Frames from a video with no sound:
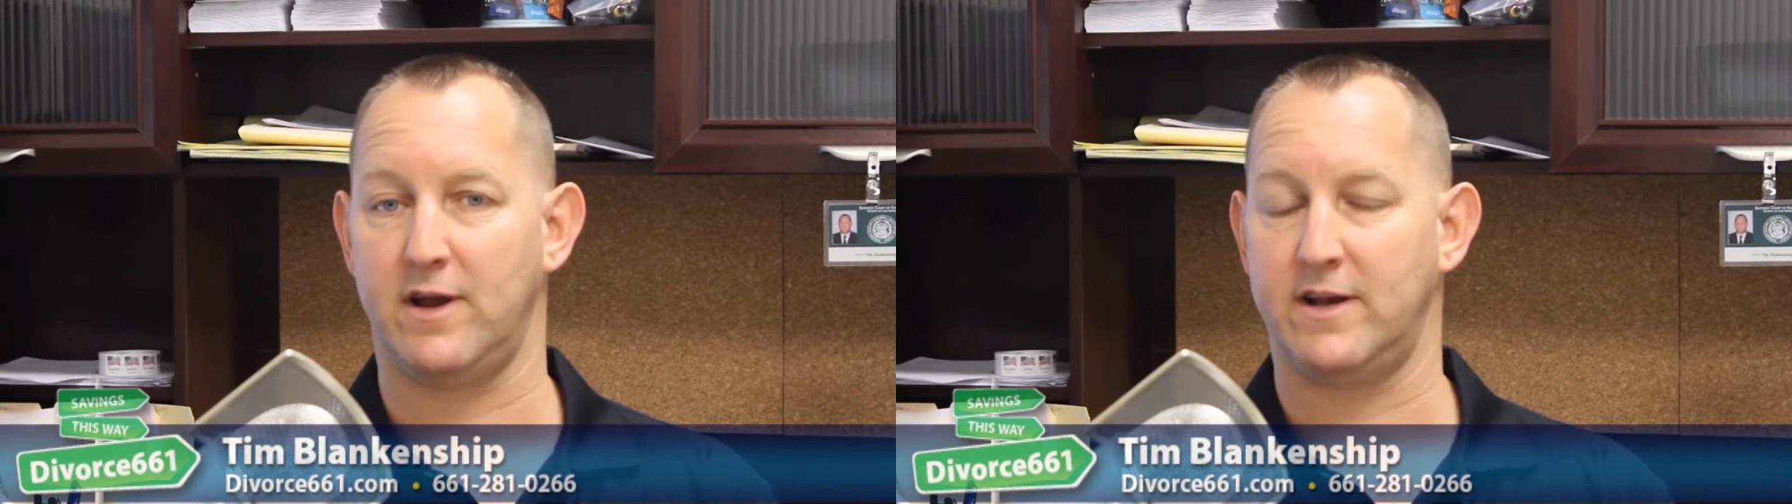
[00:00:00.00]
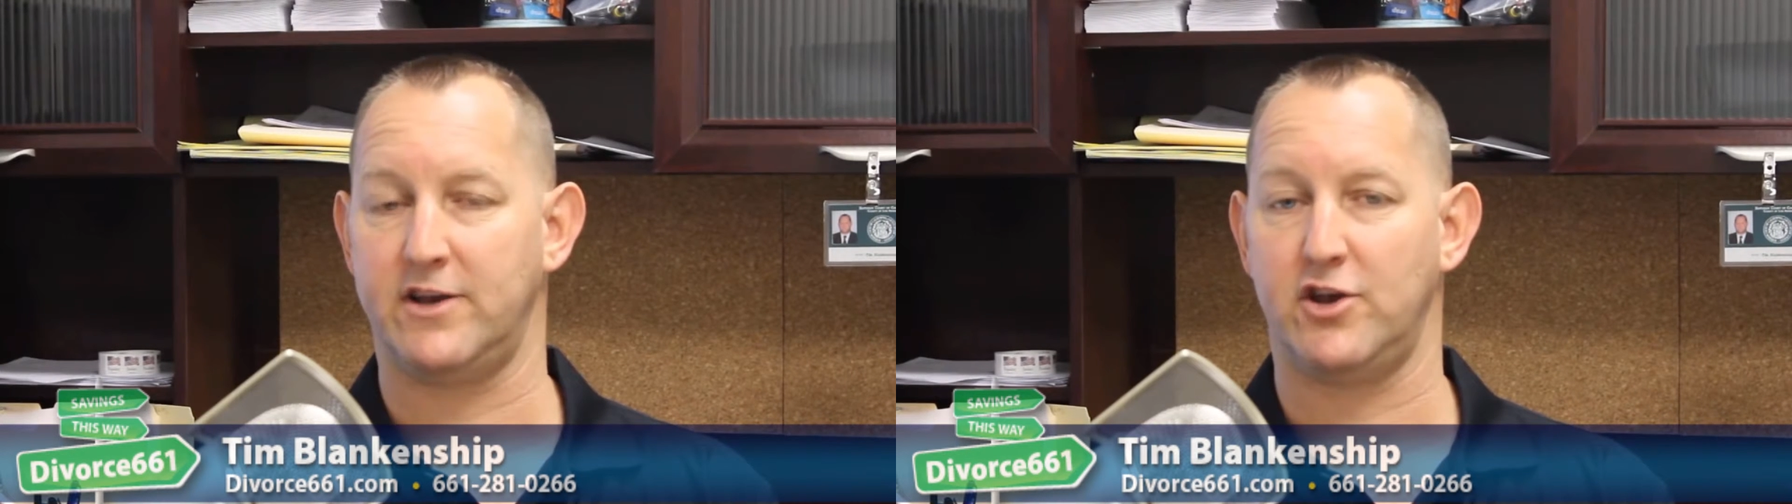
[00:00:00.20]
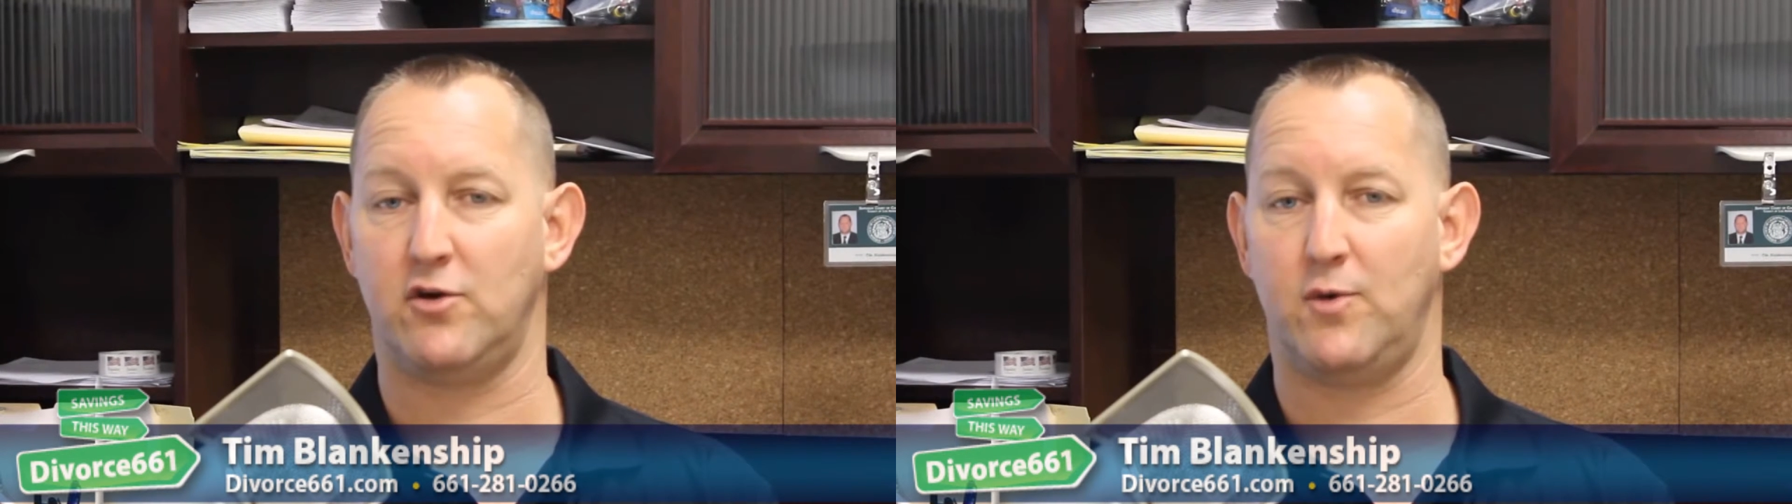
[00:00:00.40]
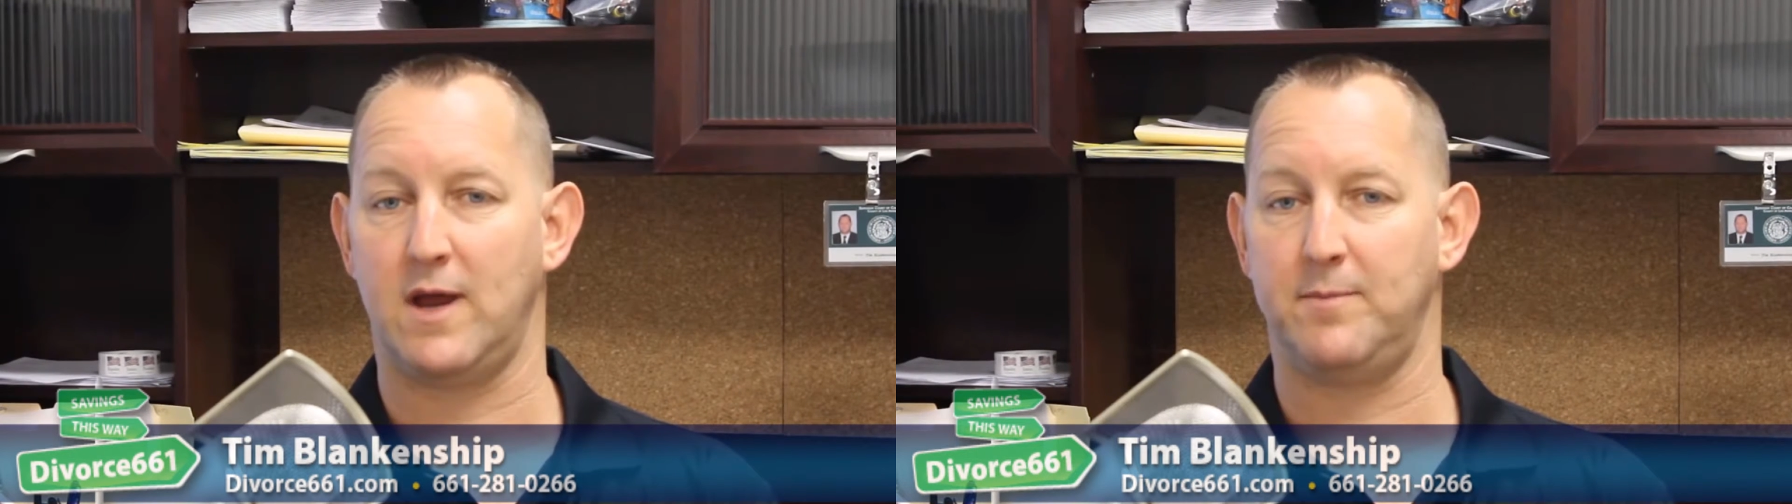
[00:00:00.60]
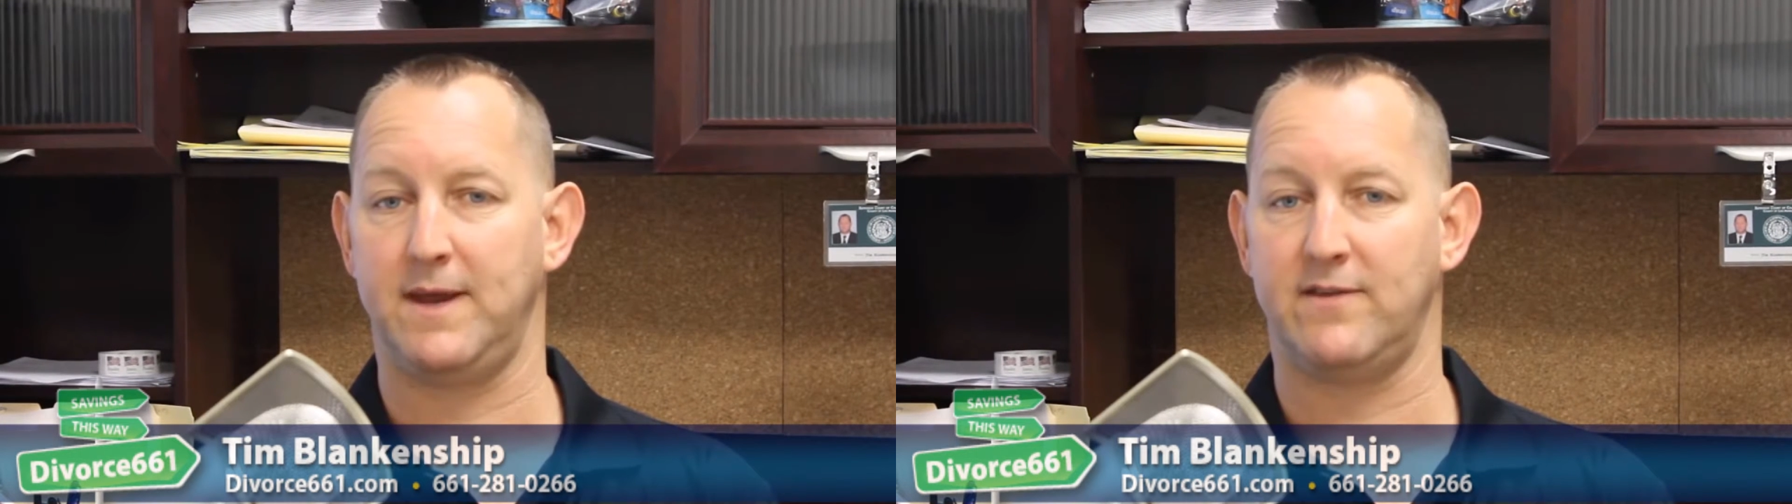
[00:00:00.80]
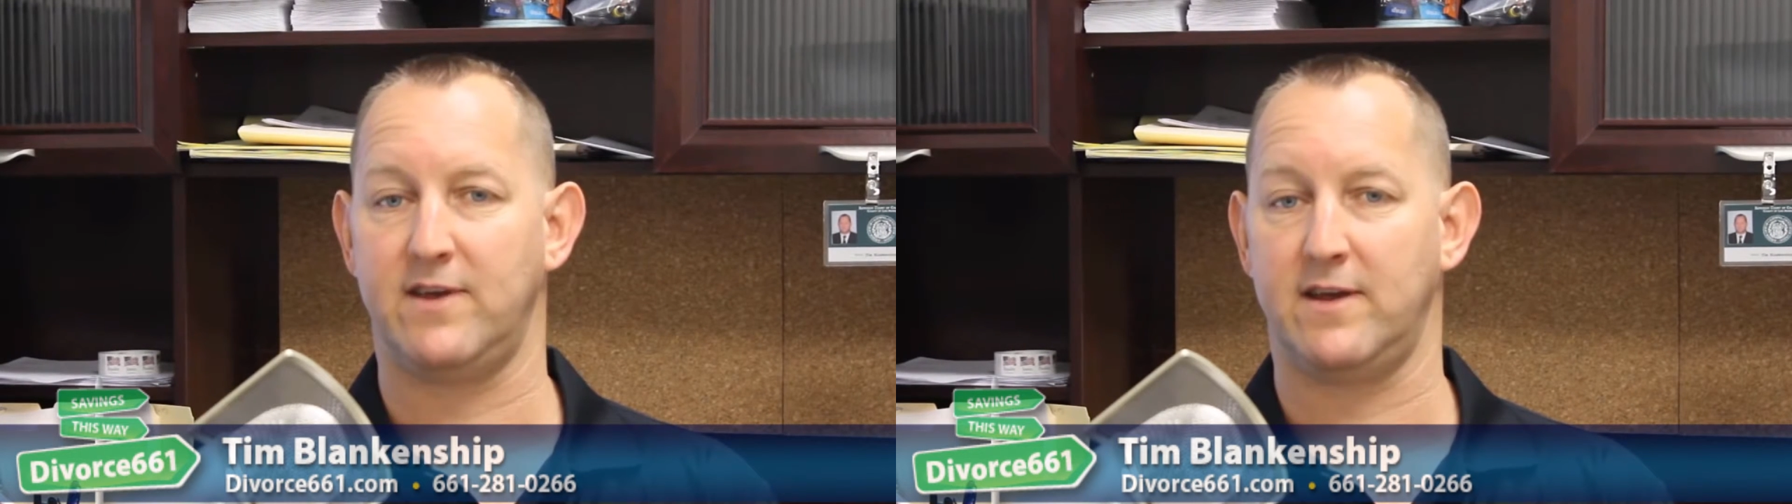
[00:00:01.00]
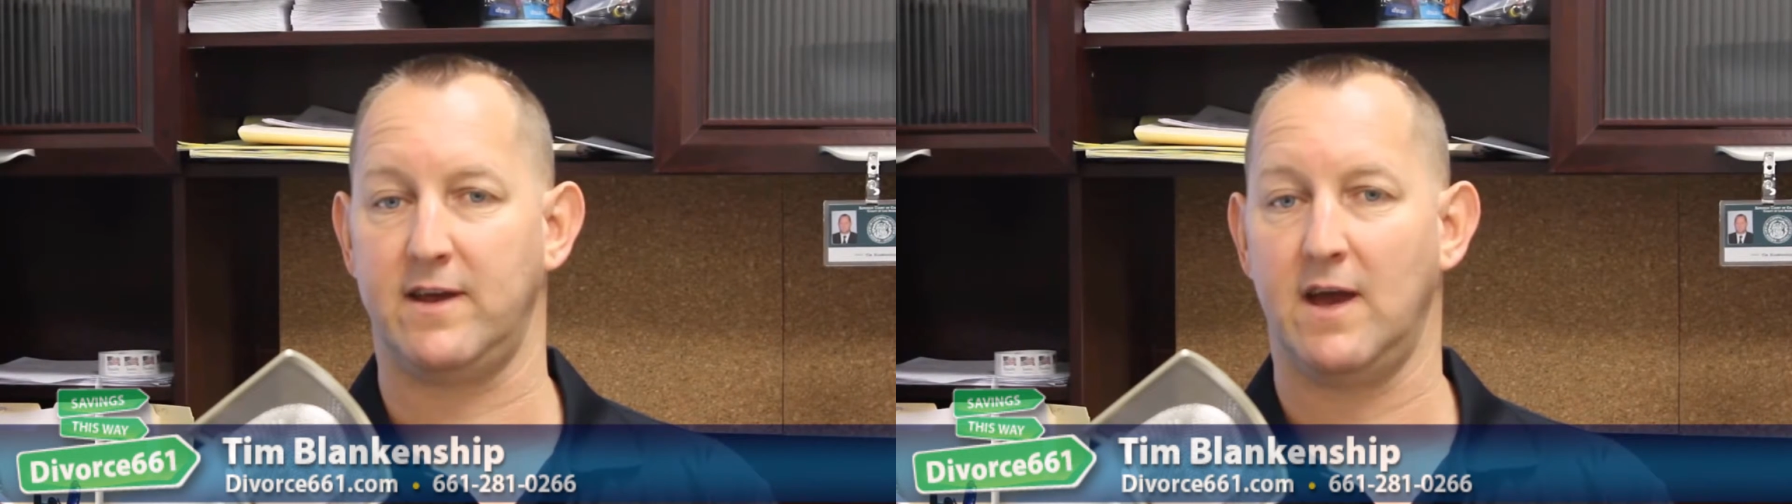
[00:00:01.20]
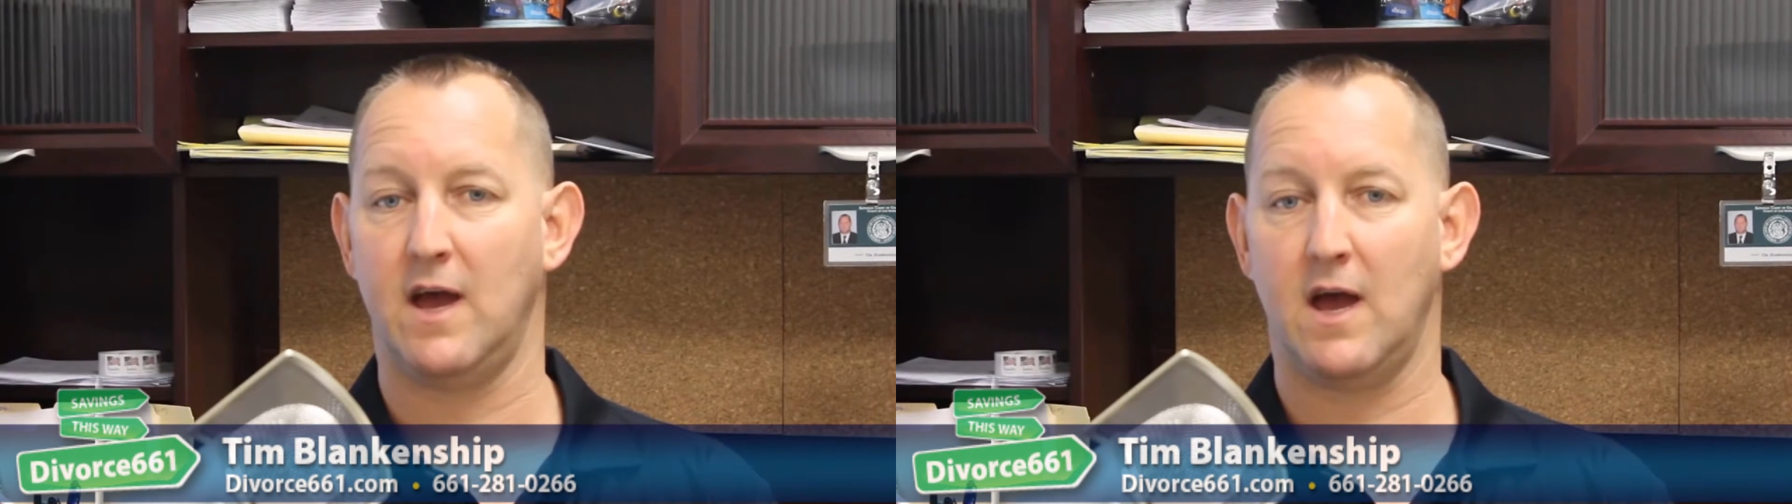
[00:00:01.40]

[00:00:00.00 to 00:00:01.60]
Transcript: It in no way means he